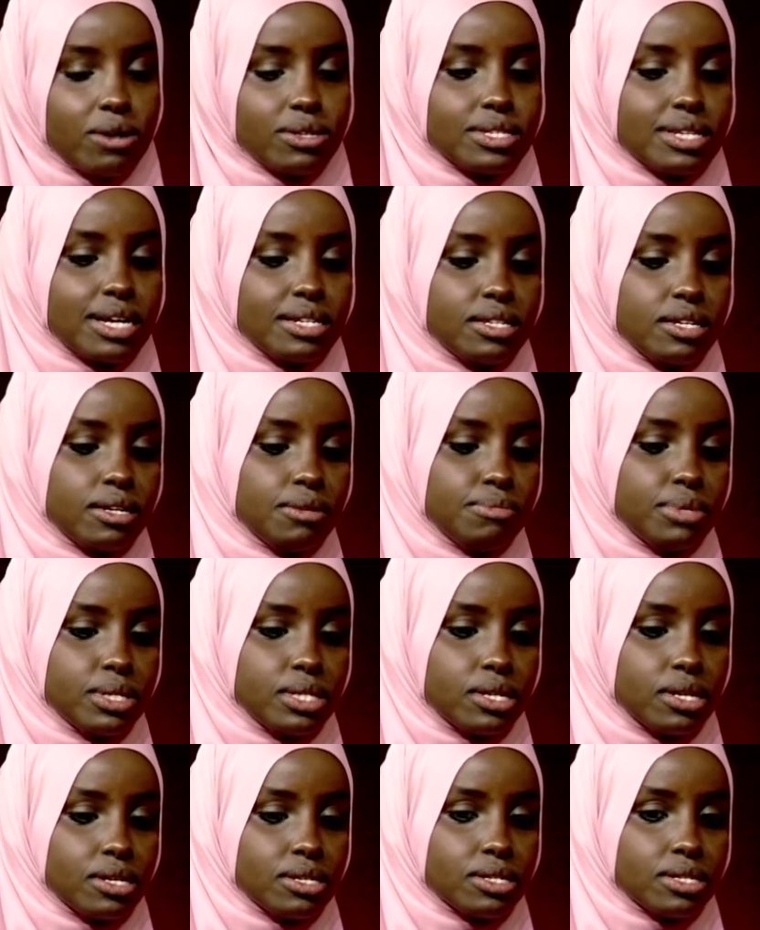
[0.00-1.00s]
i was starting
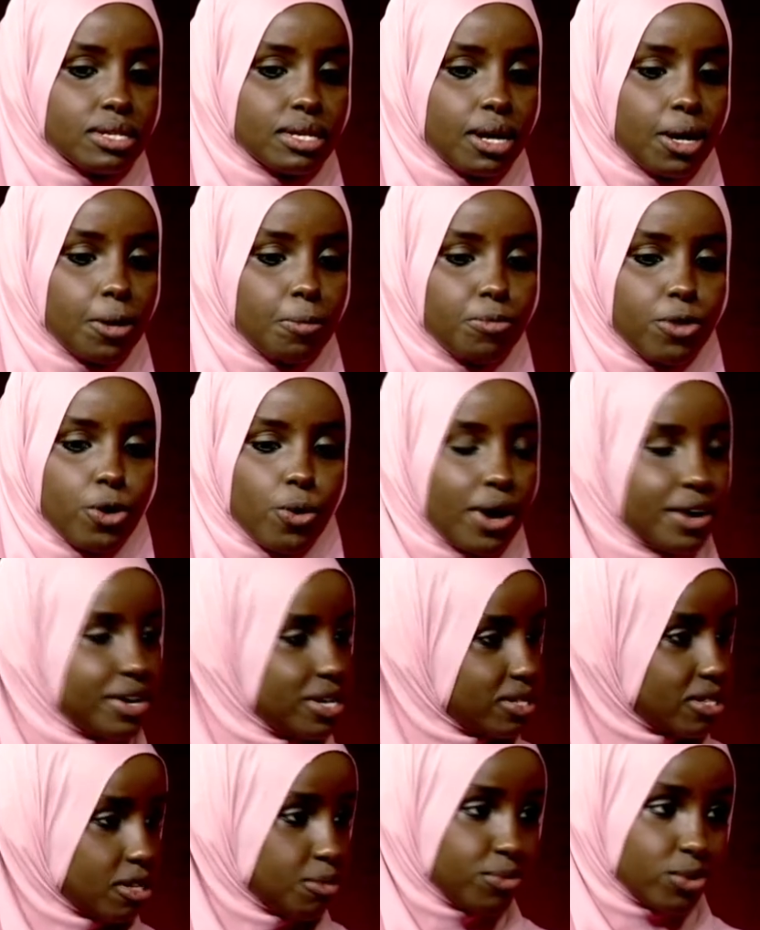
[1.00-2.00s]
business um, they
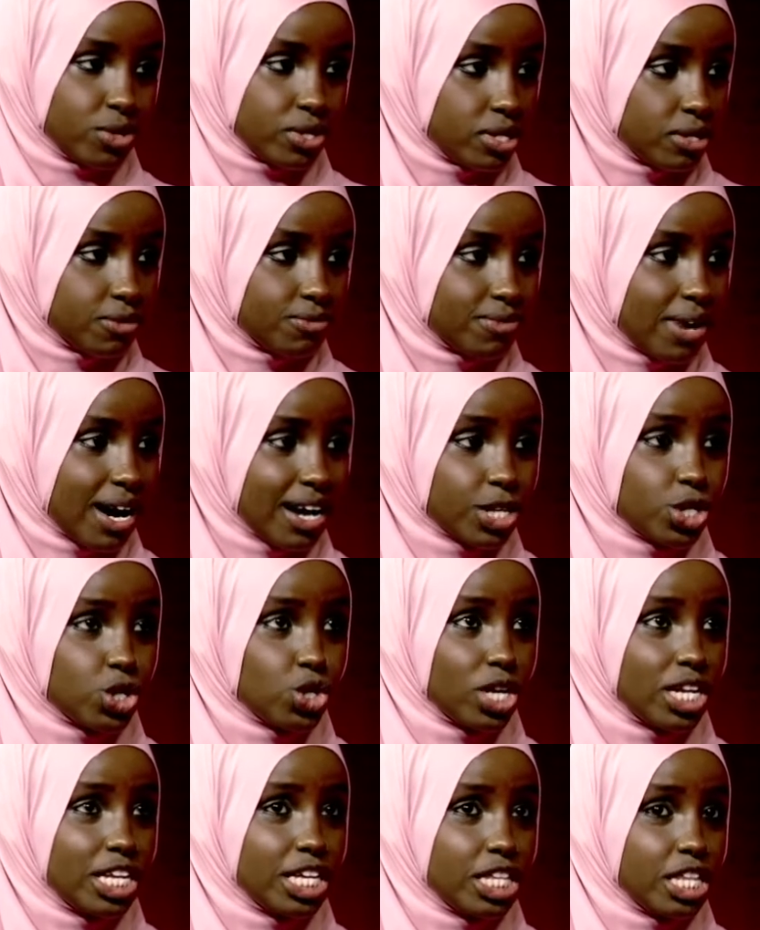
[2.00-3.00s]
weren't supportive
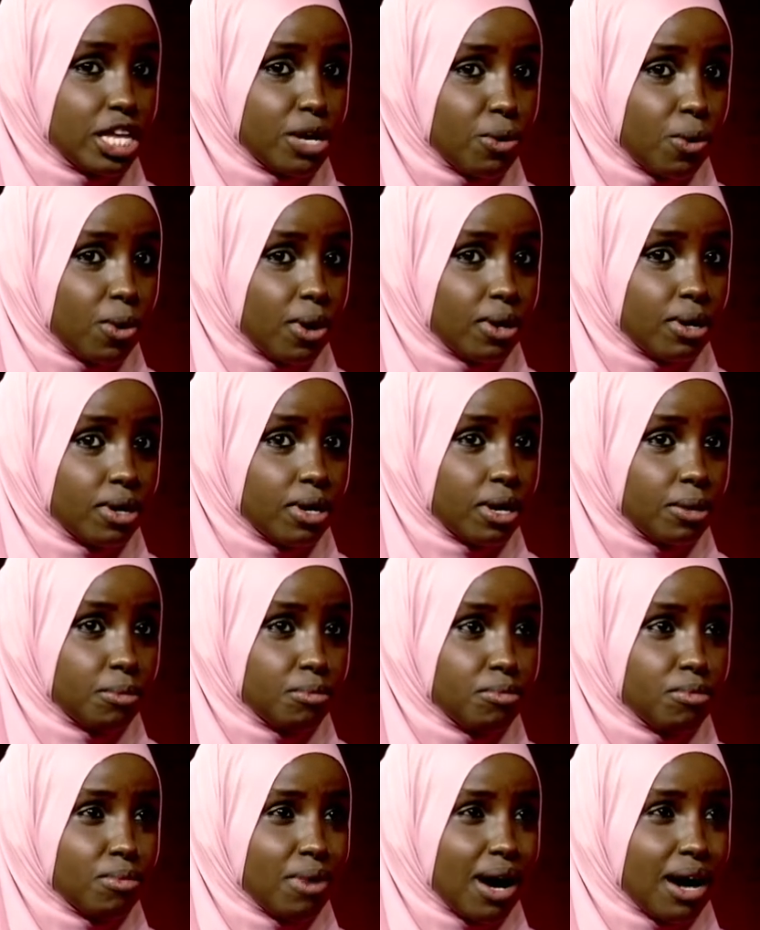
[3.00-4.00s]
actually they were
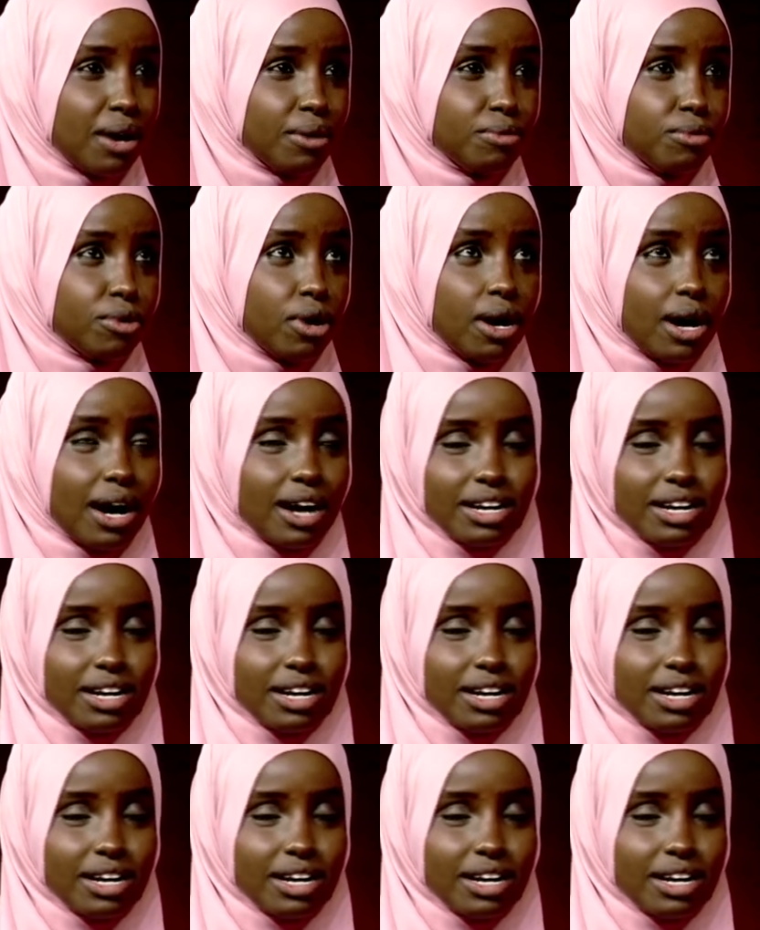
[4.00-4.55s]
um, I,